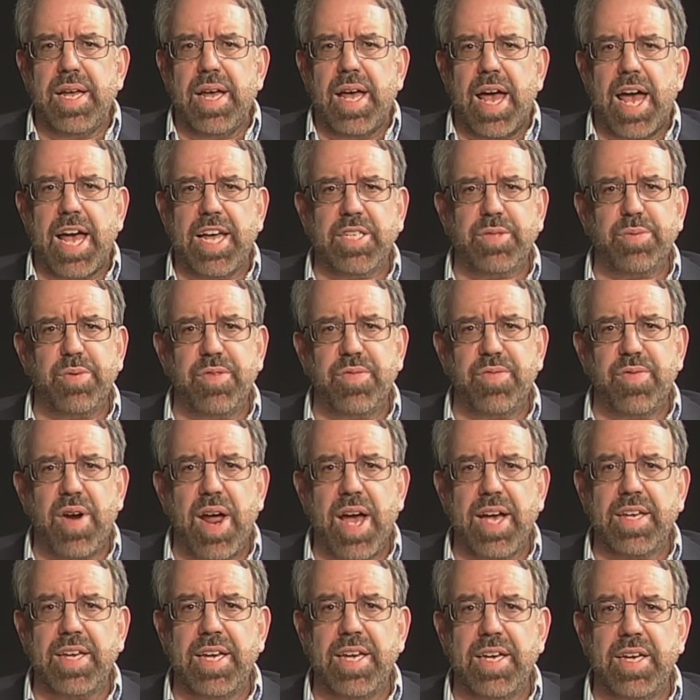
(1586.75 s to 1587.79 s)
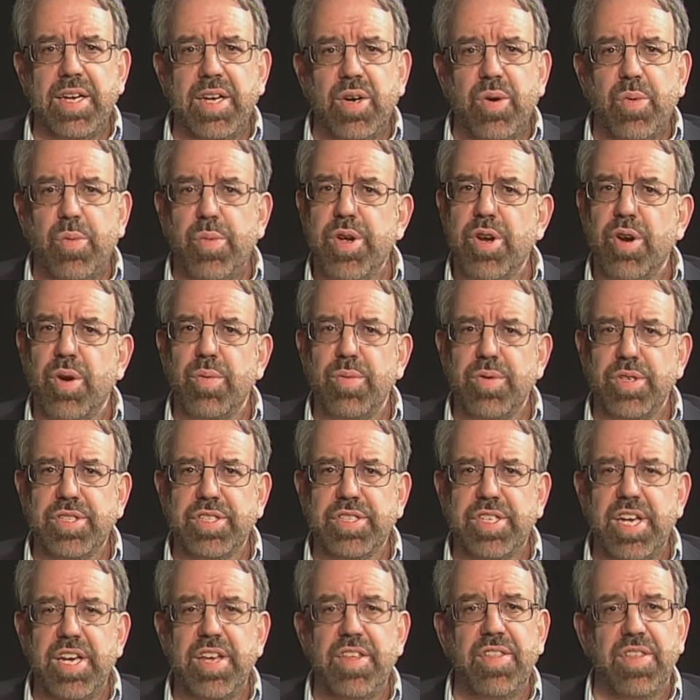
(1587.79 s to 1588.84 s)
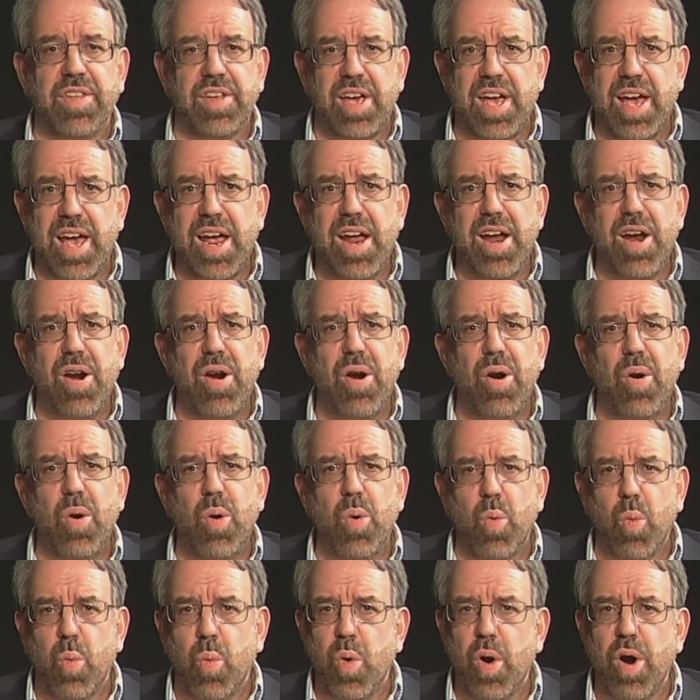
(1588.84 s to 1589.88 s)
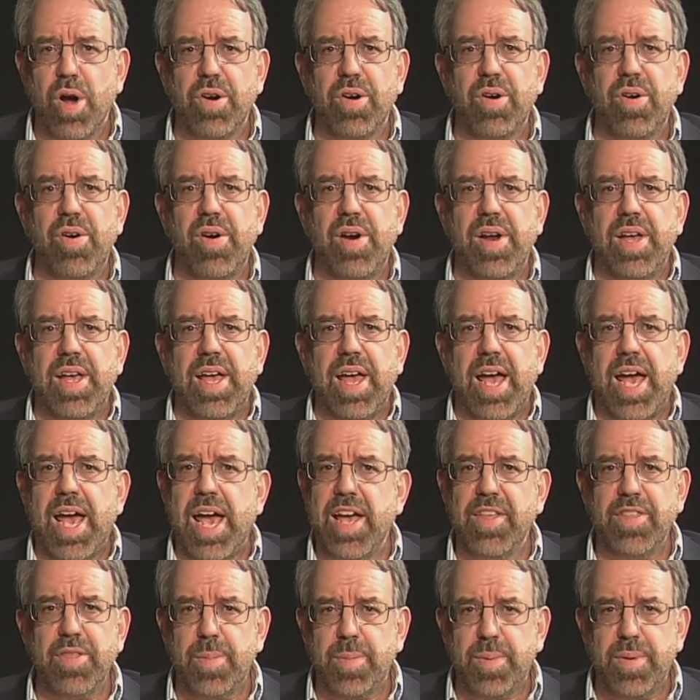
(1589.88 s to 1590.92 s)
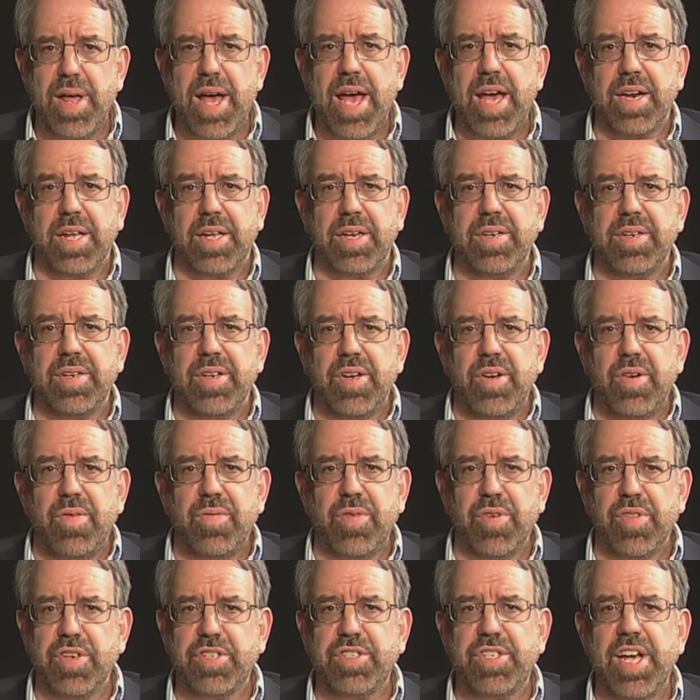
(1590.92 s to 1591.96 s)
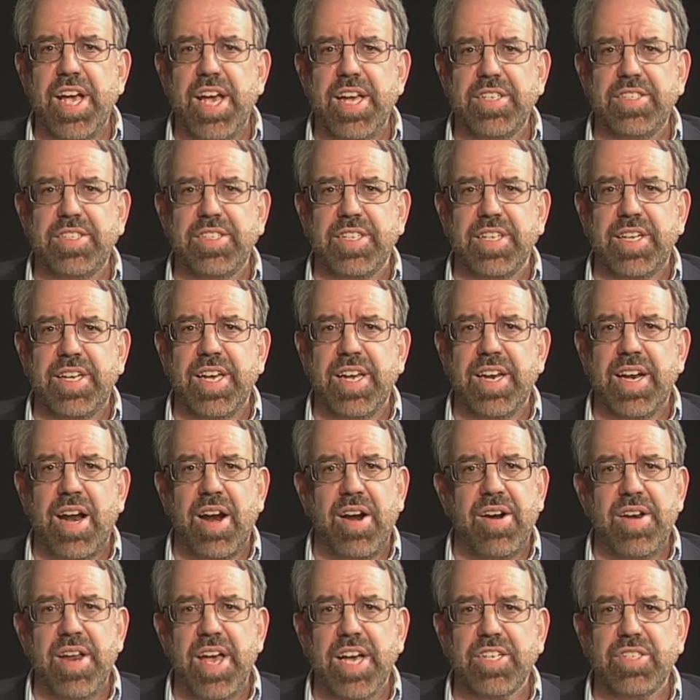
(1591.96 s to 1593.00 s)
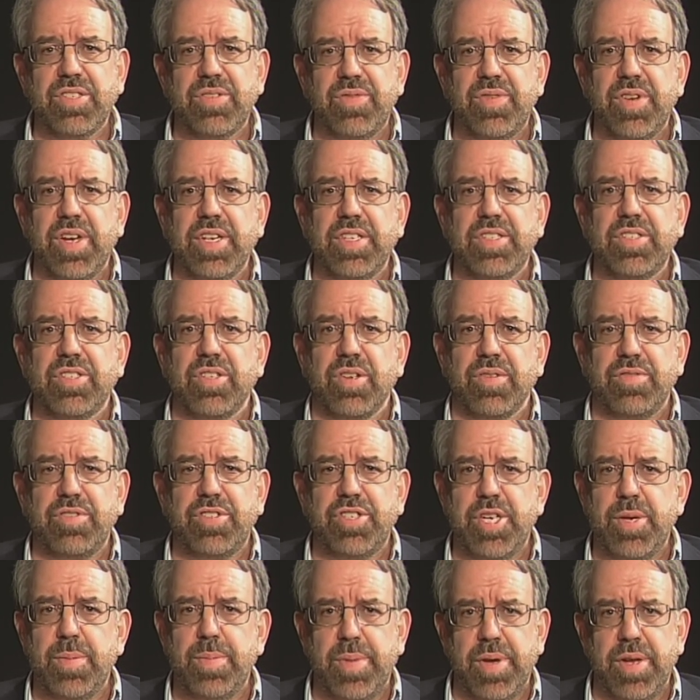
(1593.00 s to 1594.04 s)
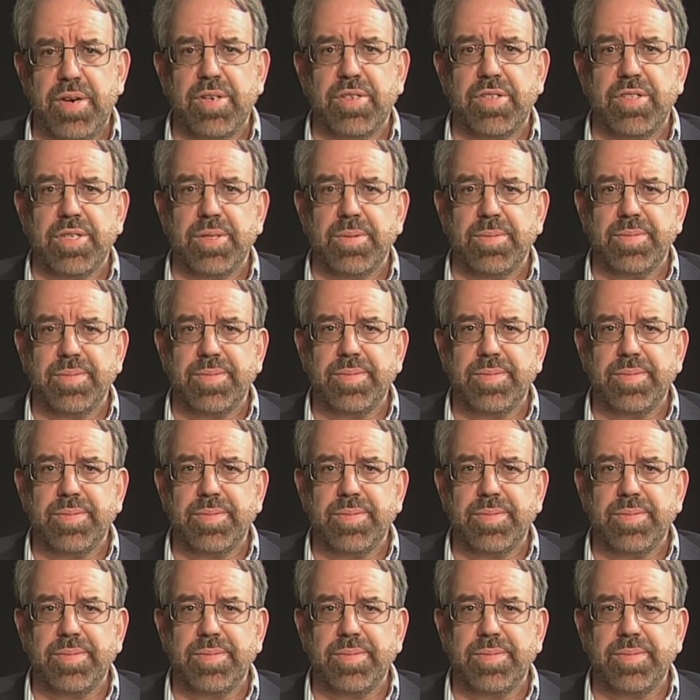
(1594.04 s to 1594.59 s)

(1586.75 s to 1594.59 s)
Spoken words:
As with fracking, we are risking the air, water, and the planet for the chance to get our next fix of cheap energy.